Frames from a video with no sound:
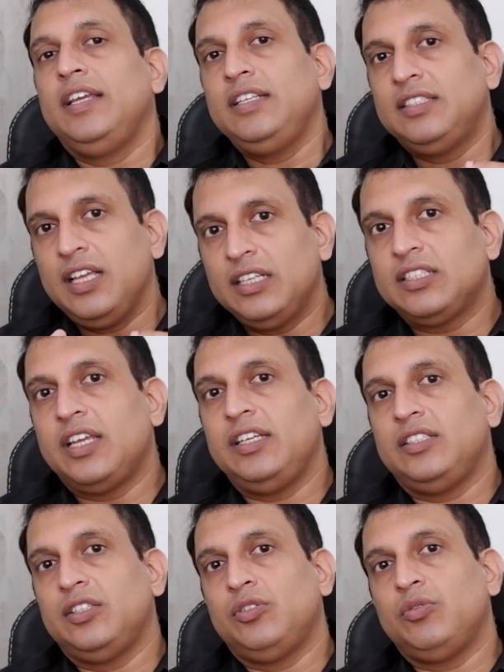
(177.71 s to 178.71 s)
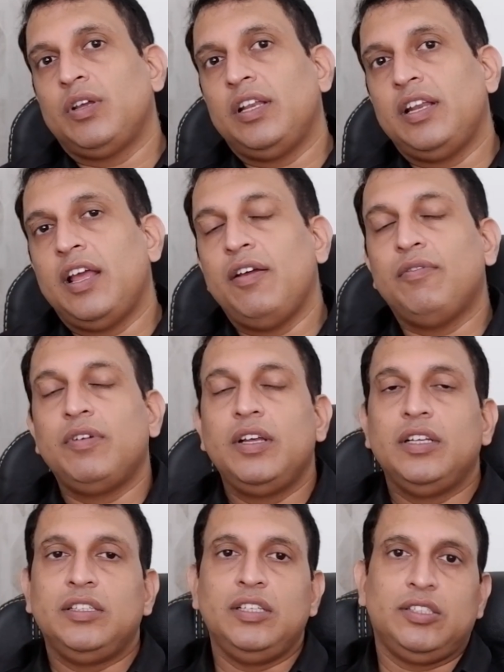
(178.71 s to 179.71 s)
In such cases you can have
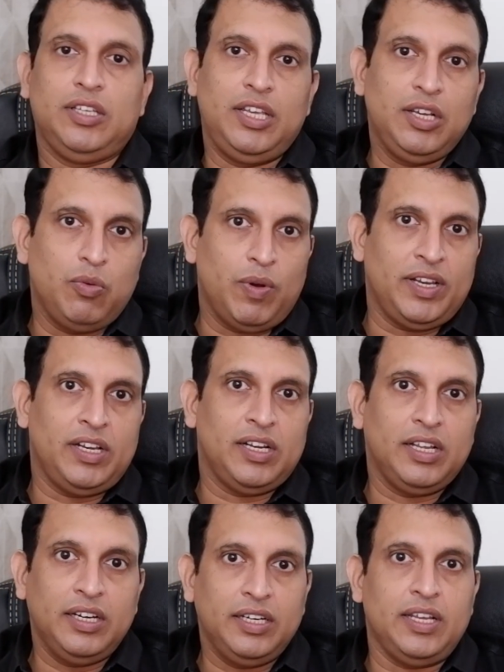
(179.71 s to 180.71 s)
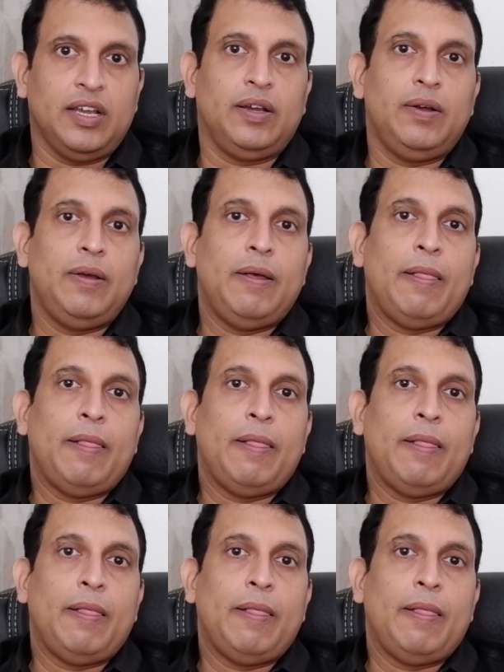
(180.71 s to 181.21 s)
this inguinal hernia.